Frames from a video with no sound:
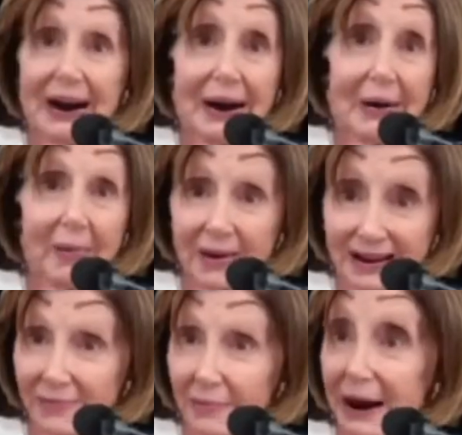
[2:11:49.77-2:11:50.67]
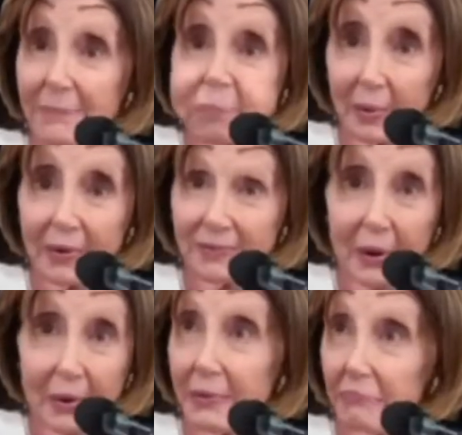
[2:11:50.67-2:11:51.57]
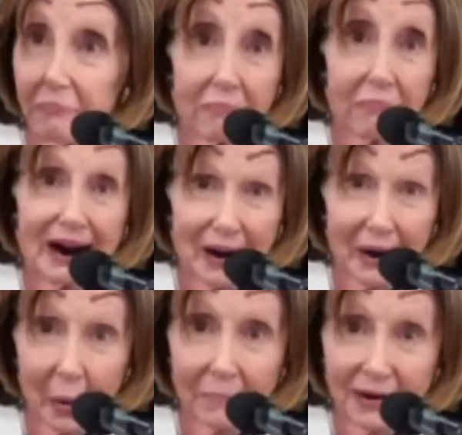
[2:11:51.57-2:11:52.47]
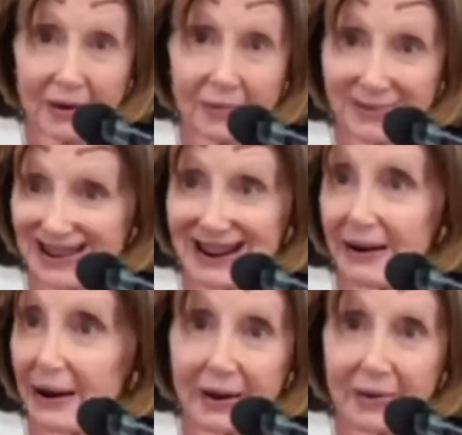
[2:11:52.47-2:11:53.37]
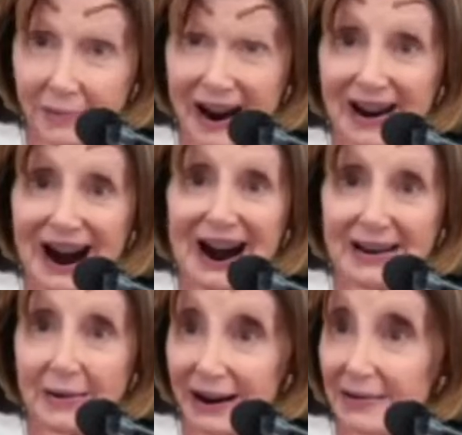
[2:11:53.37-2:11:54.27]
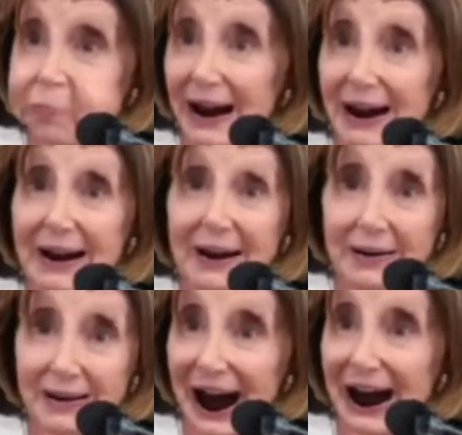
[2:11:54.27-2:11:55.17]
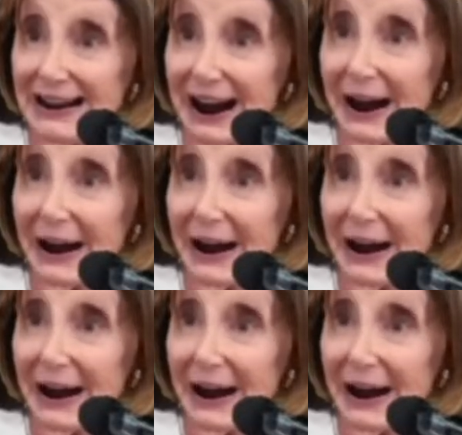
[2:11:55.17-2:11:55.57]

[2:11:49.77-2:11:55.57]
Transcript: what's everybody booing for? Is Trump here? Come on, guys, it's me, Nancy. You